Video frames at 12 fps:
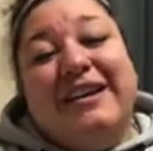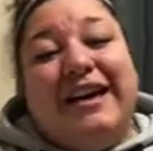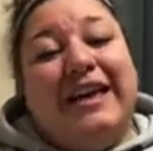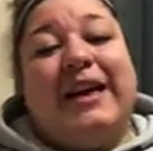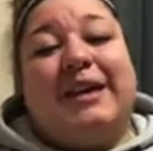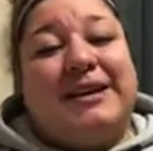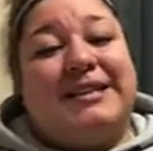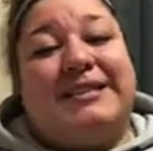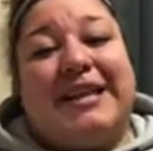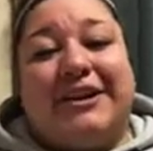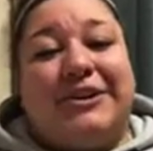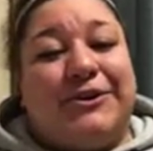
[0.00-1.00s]
I like my
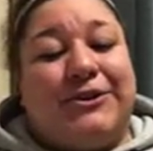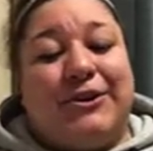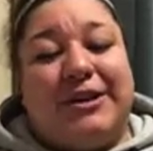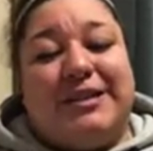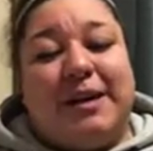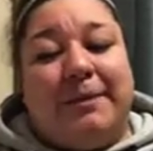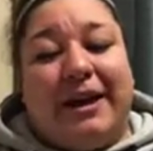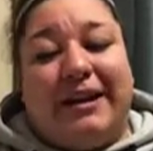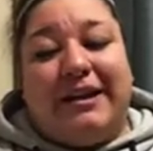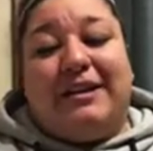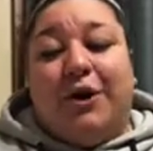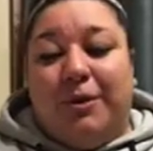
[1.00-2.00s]
second or third attempt, like,
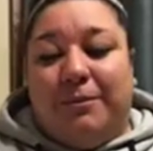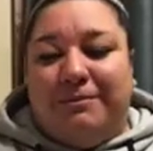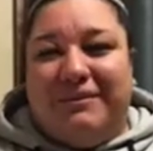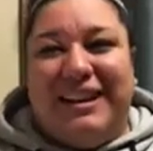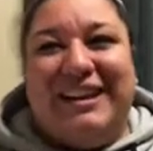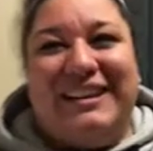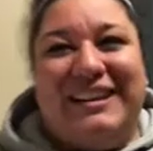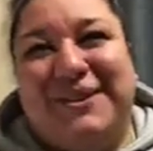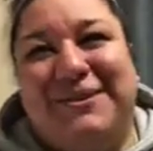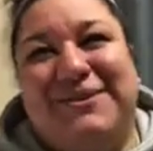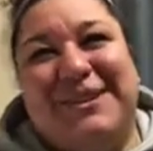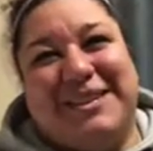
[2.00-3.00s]
nope.
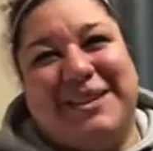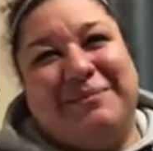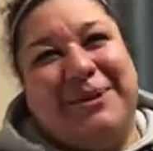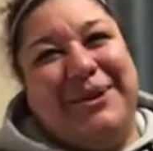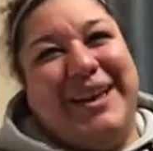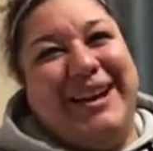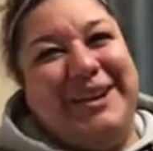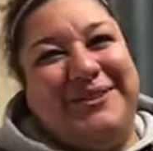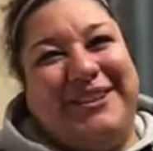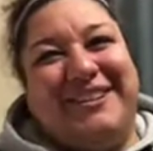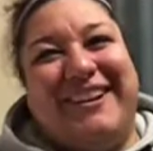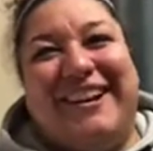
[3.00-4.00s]
Wasn't pulling that off
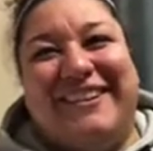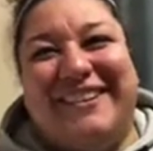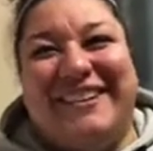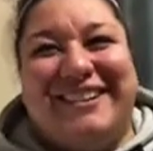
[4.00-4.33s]
the ground.